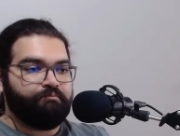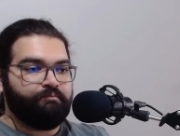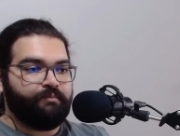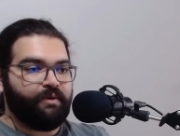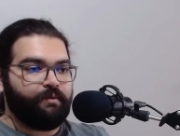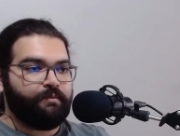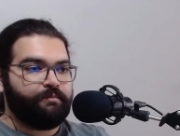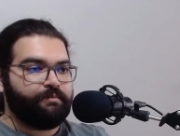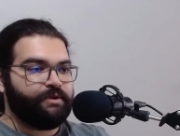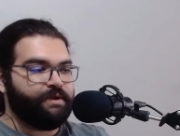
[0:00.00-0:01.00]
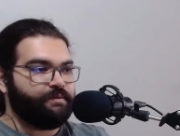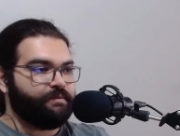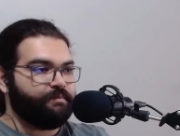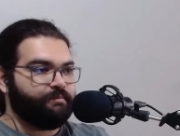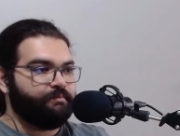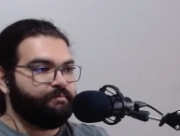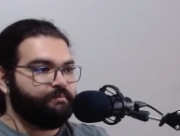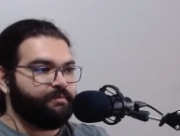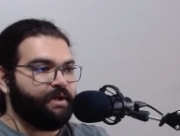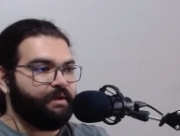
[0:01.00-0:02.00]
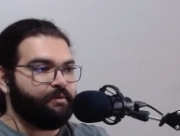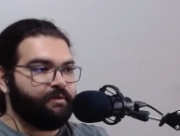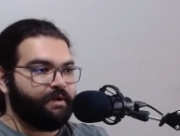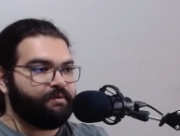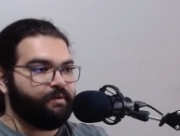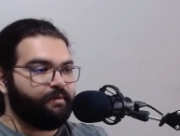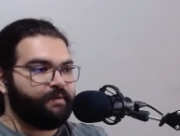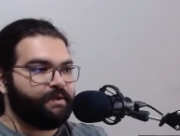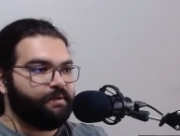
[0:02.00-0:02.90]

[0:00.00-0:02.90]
Oh, she's really good at drawing.